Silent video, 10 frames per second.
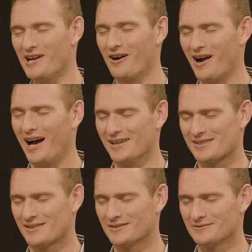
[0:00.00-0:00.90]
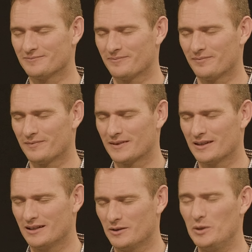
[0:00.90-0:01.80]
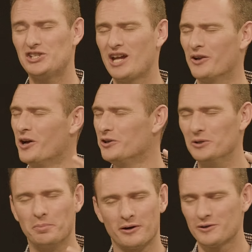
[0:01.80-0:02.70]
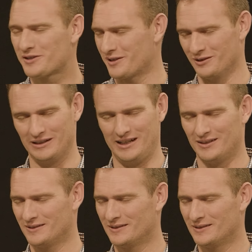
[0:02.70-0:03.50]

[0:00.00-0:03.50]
our eyes. We shall know you personally.